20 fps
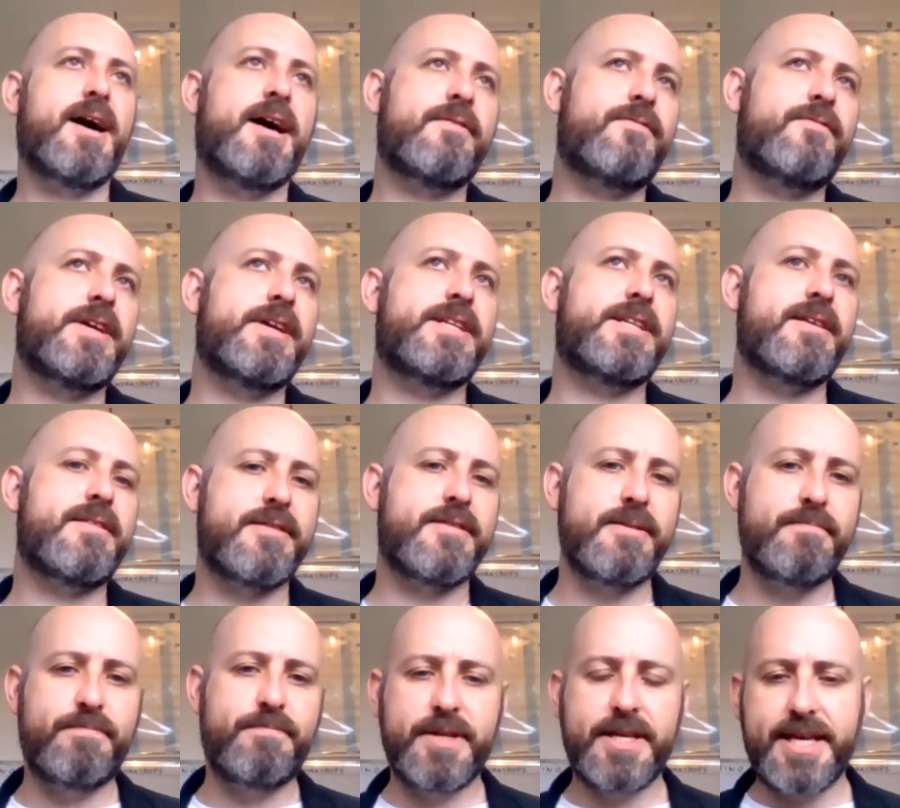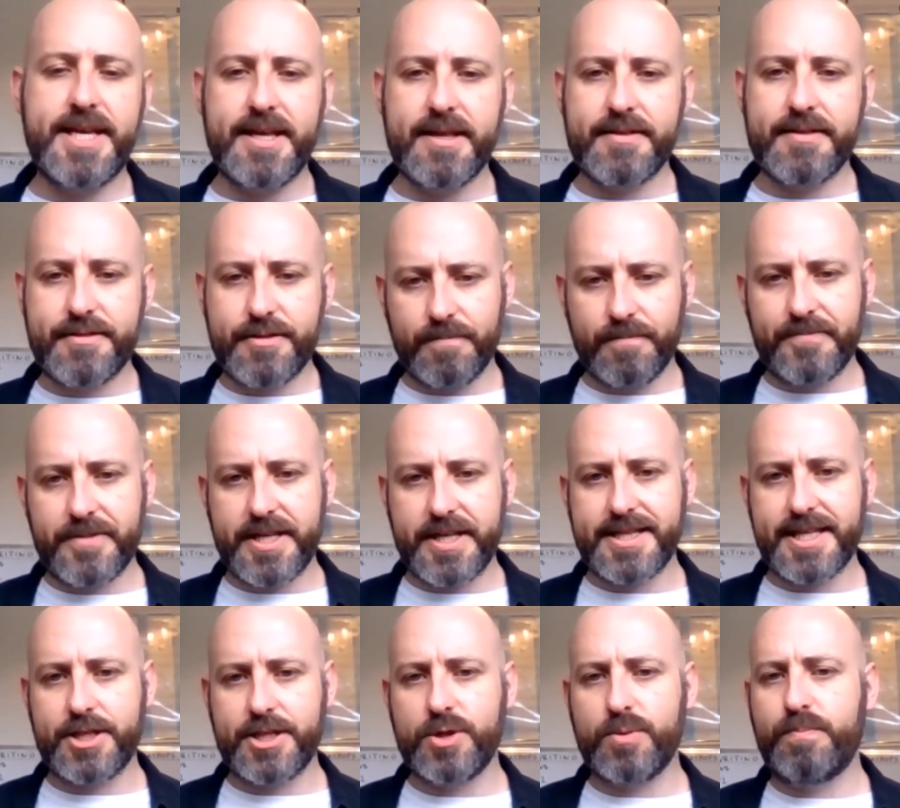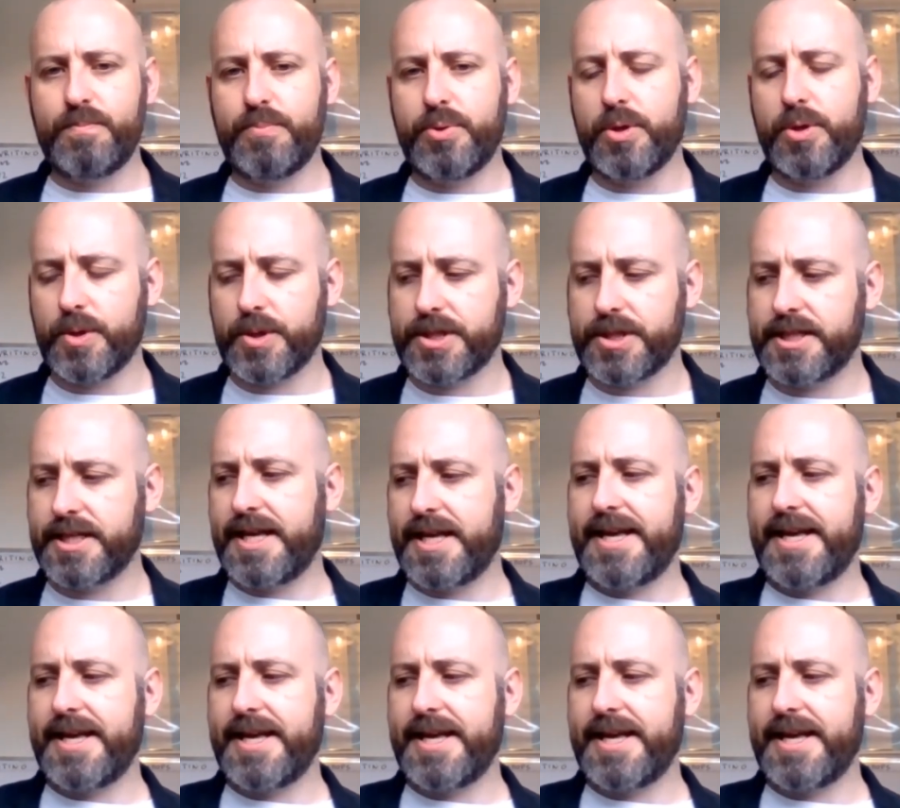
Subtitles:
Conflict is simply something that you put